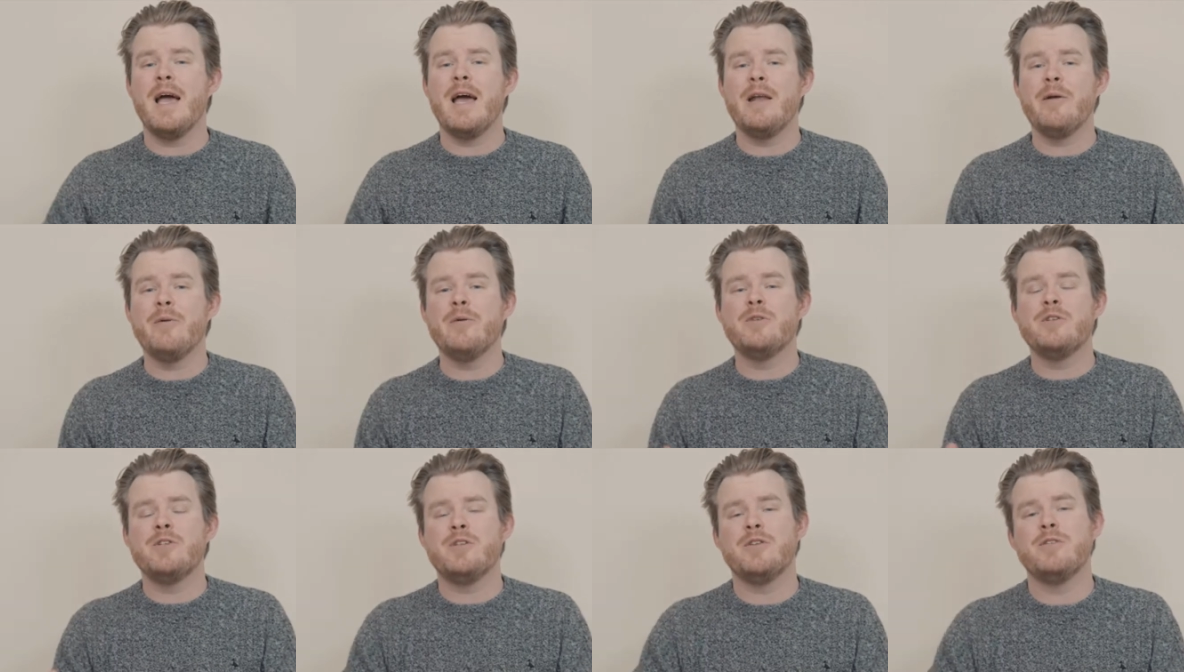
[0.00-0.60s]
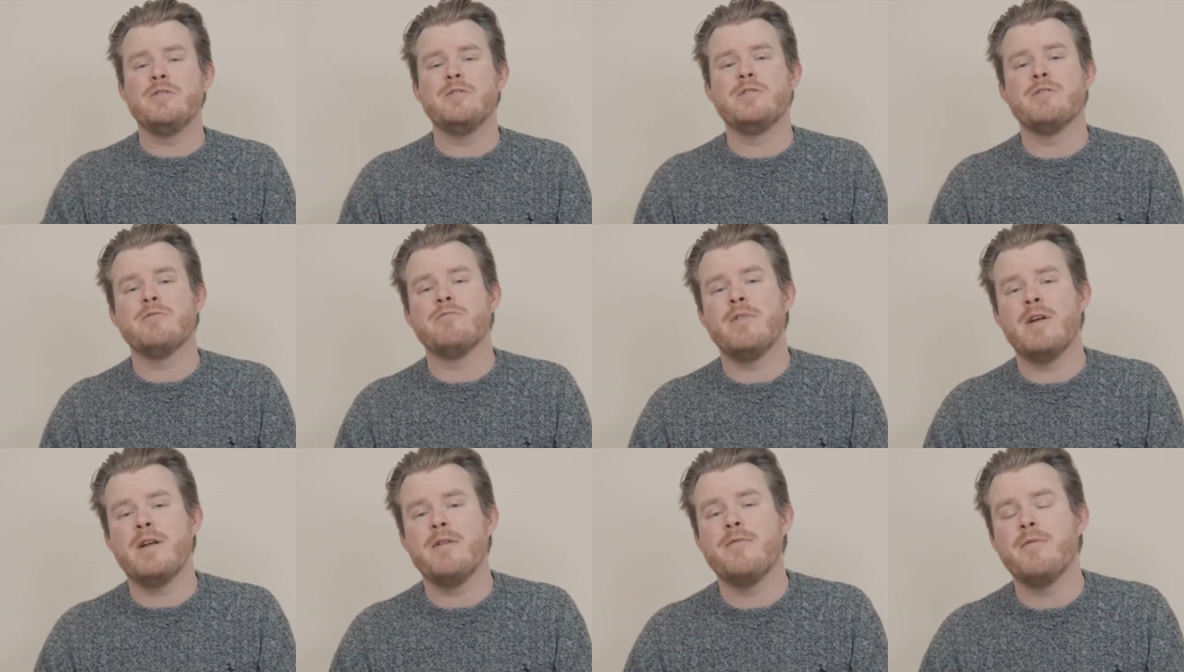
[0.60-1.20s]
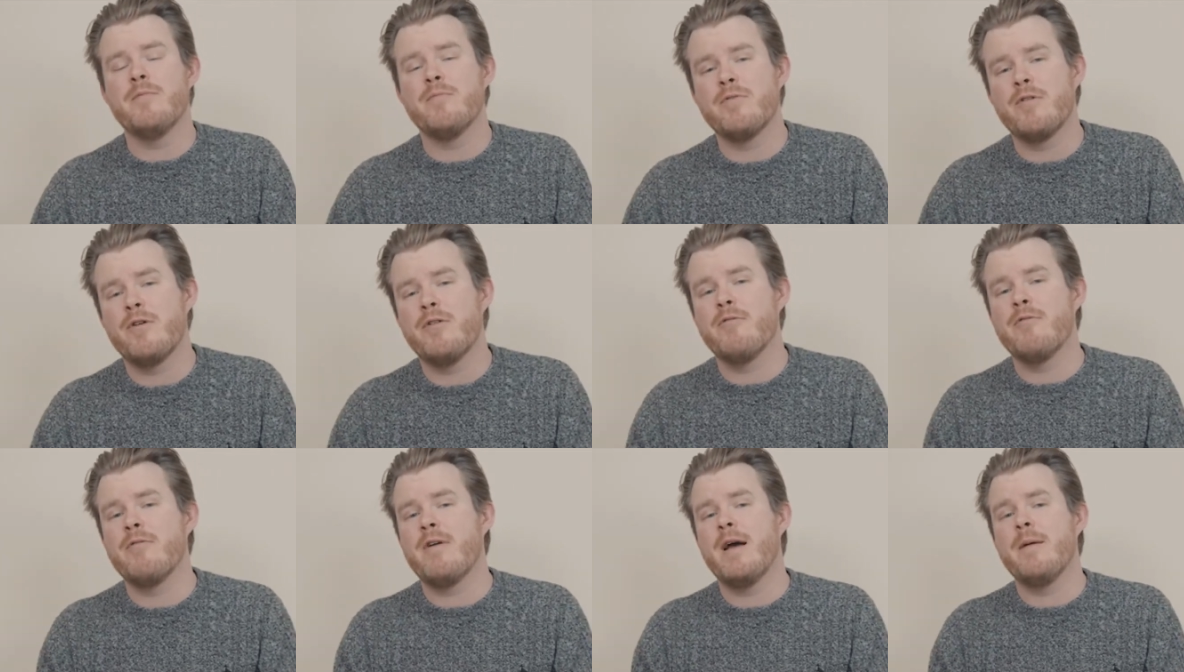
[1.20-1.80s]
and it will choose the relevant
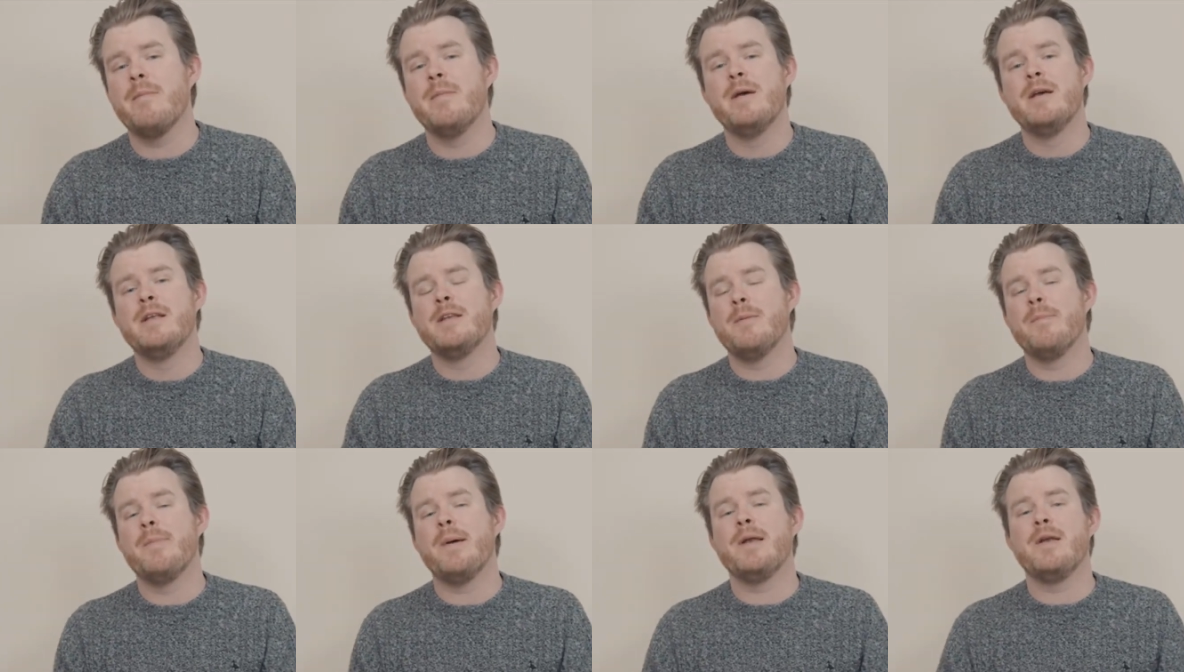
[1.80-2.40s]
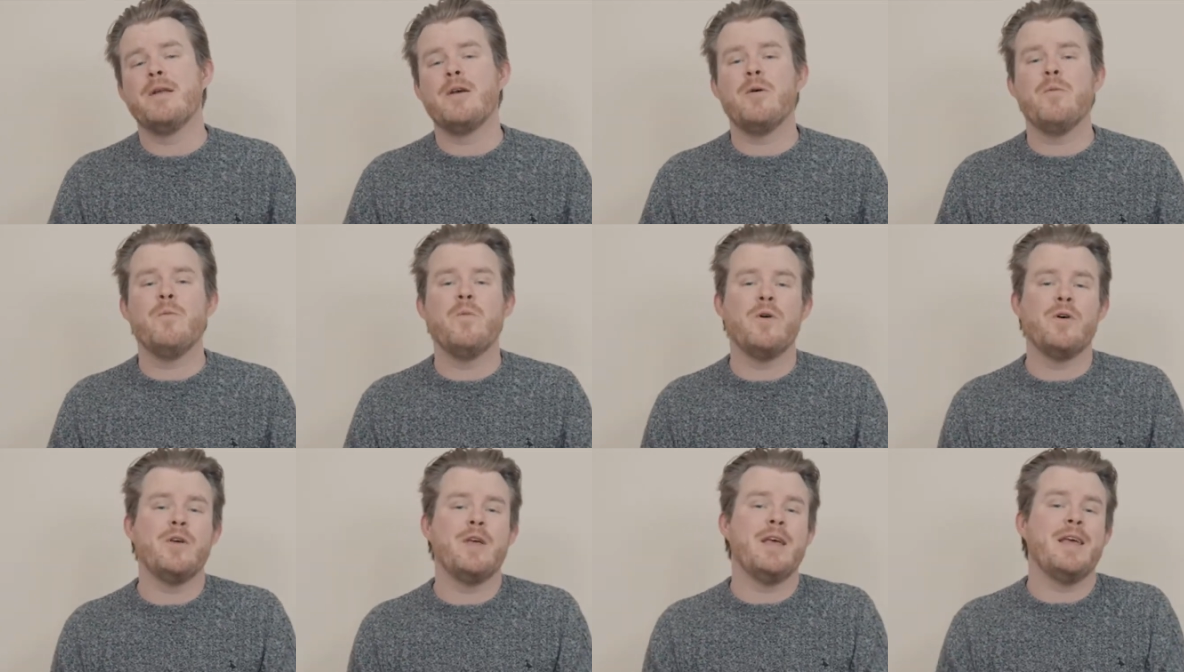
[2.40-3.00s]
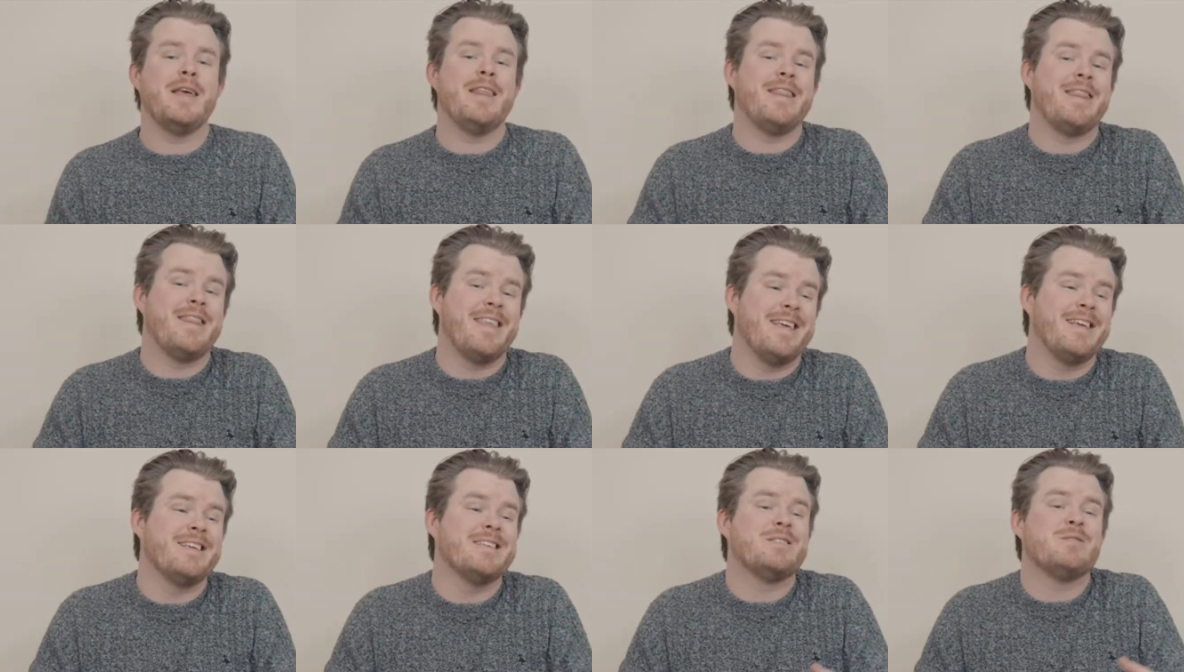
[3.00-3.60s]
program depending on what it
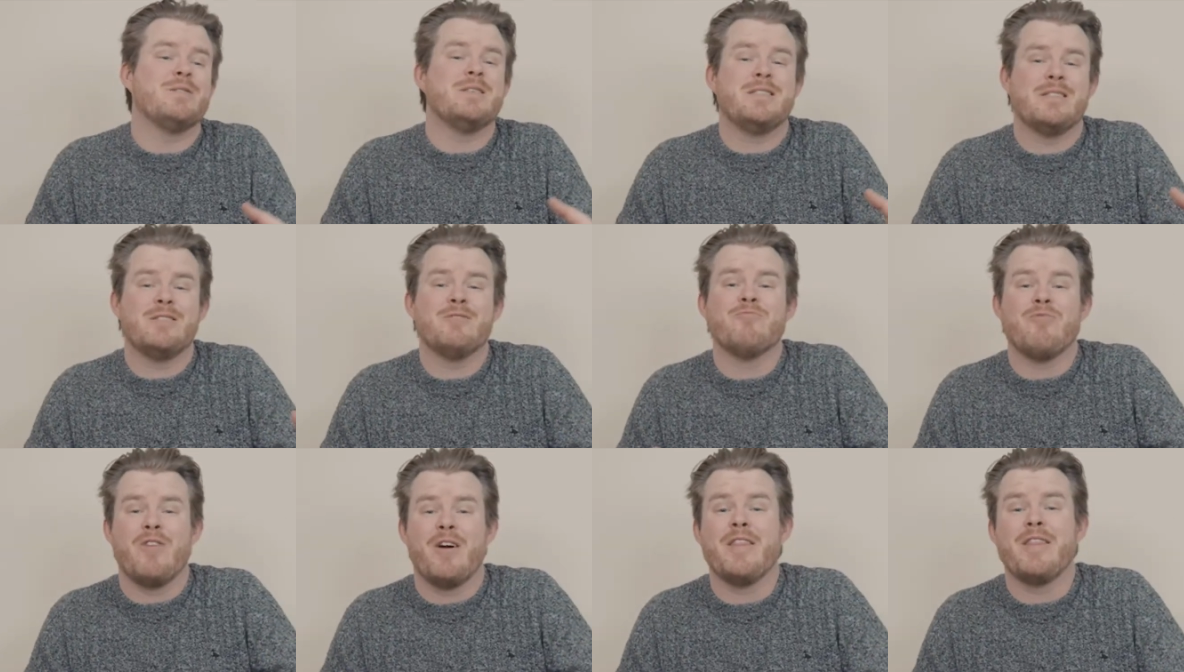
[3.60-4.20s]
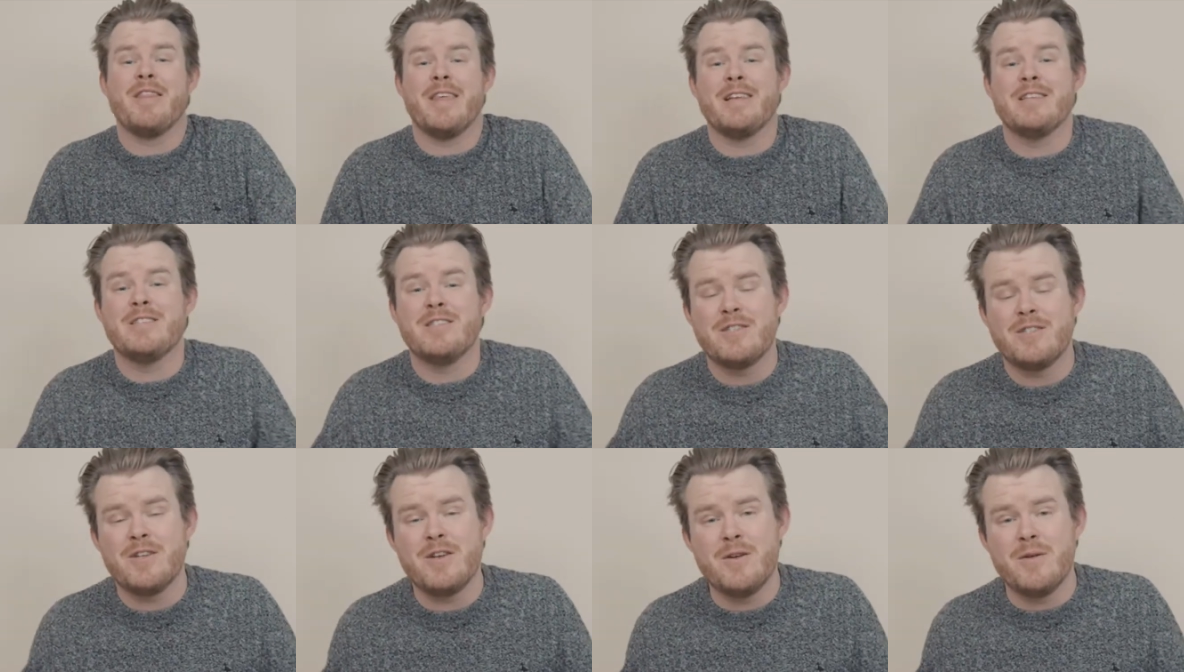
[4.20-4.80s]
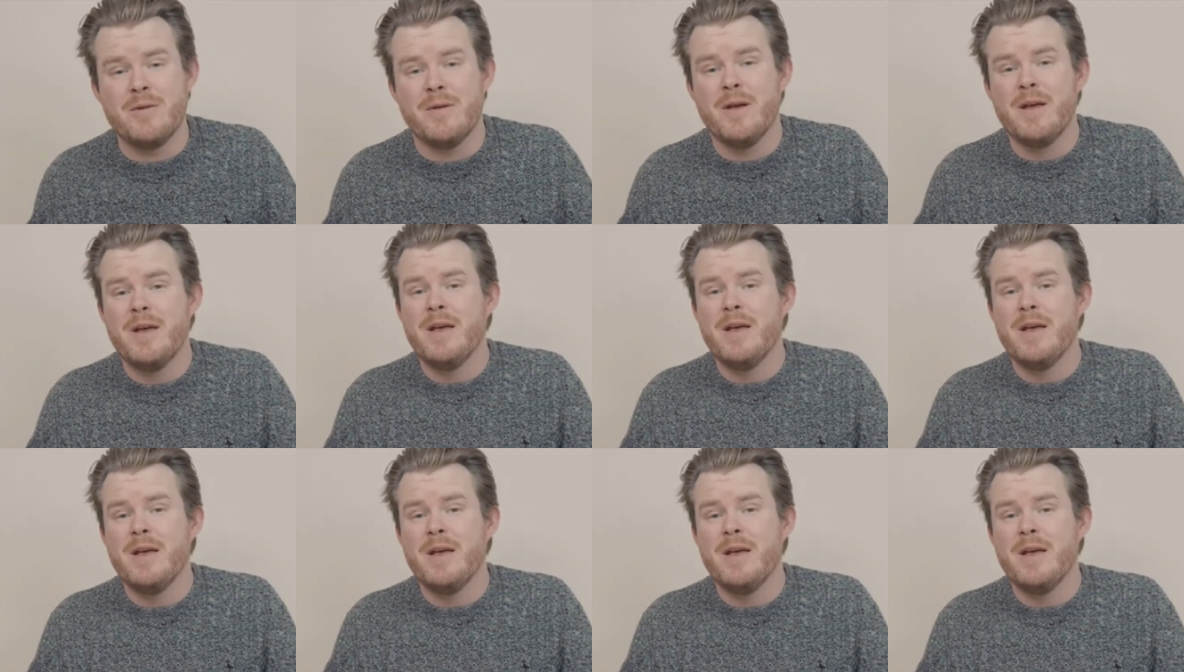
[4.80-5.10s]
thinks is the right thing to do.